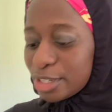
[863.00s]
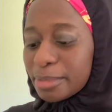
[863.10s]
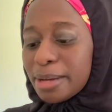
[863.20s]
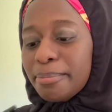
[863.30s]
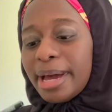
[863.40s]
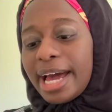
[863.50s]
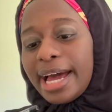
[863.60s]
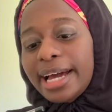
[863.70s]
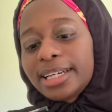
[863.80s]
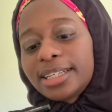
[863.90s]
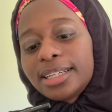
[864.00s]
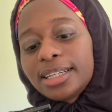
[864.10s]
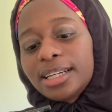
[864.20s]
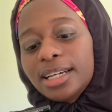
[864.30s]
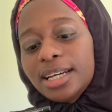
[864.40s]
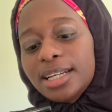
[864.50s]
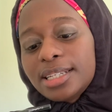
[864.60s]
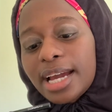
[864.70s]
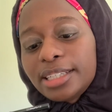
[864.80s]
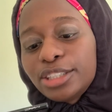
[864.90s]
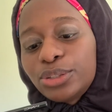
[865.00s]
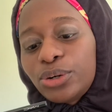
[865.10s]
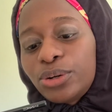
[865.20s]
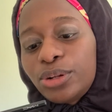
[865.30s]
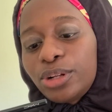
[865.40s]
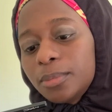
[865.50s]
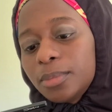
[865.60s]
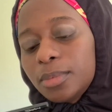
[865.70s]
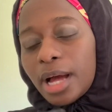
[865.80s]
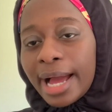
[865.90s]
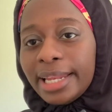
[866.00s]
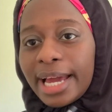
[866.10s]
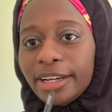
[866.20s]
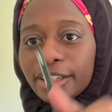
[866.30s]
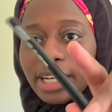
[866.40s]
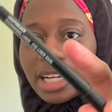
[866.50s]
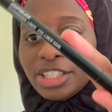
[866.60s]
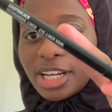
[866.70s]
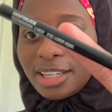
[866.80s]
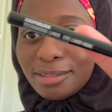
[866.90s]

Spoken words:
my MAC Technical eyeliner, Kajal.